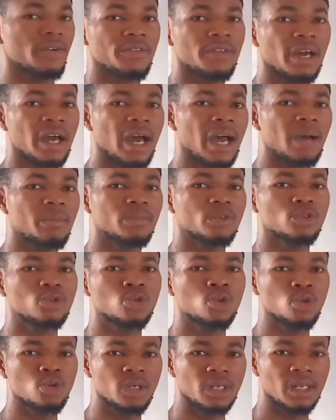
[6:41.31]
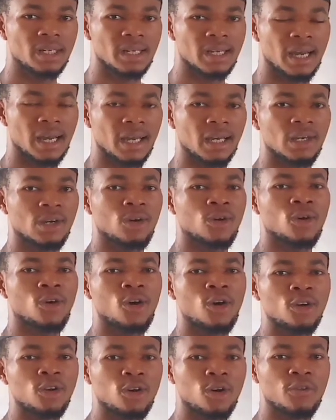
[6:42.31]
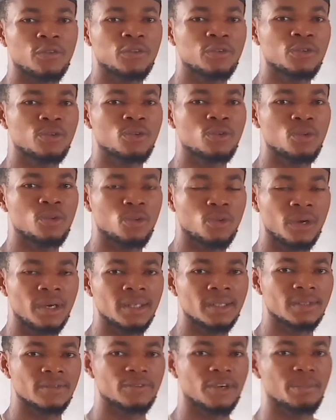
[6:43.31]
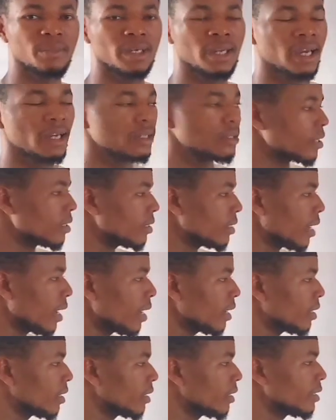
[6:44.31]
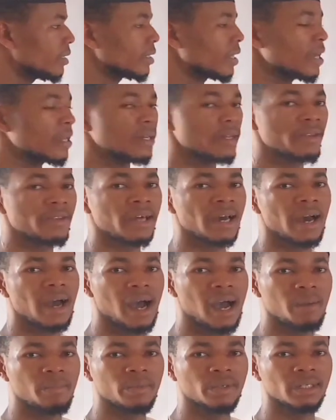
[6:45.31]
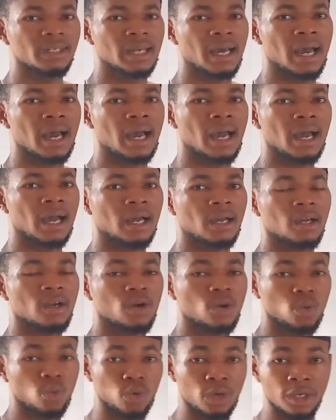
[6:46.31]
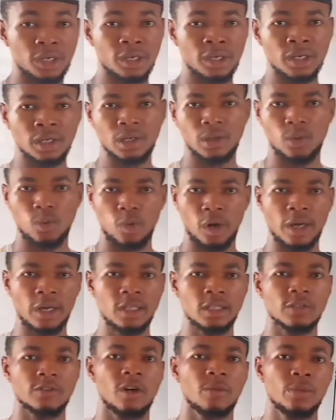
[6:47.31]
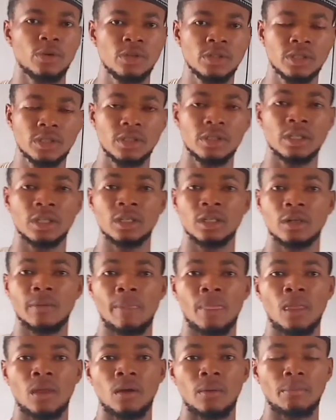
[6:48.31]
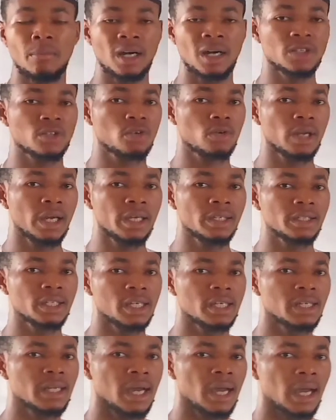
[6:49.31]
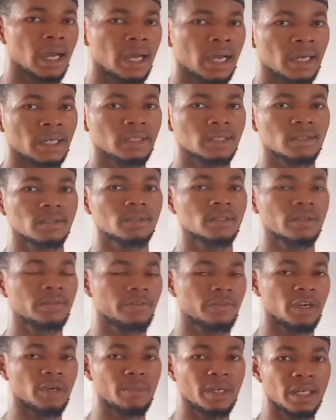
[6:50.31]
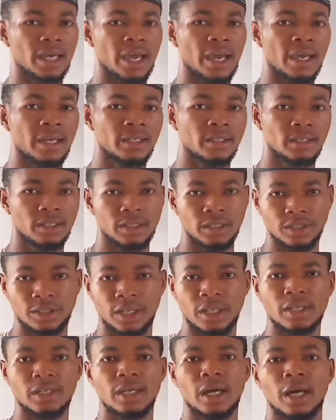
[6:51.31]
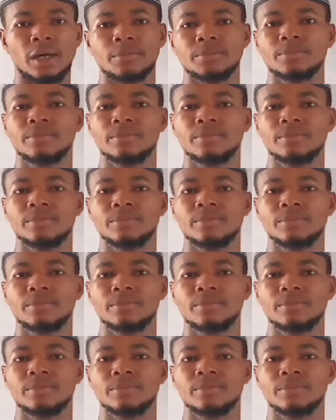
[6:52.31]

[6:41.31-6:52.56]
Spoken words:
Dhahabtunna, all of you went, feminine gender. Then dhahabna, we went, for both the masculine gender and the feminine gender.